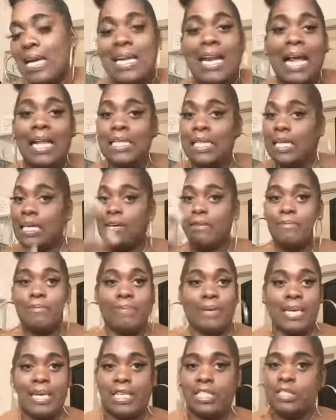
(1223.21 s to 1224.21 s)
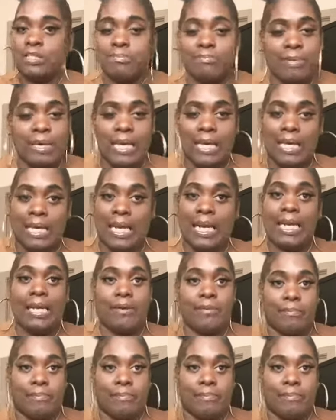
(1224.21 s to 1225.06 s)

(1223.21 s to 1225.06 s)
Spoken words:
And I love getting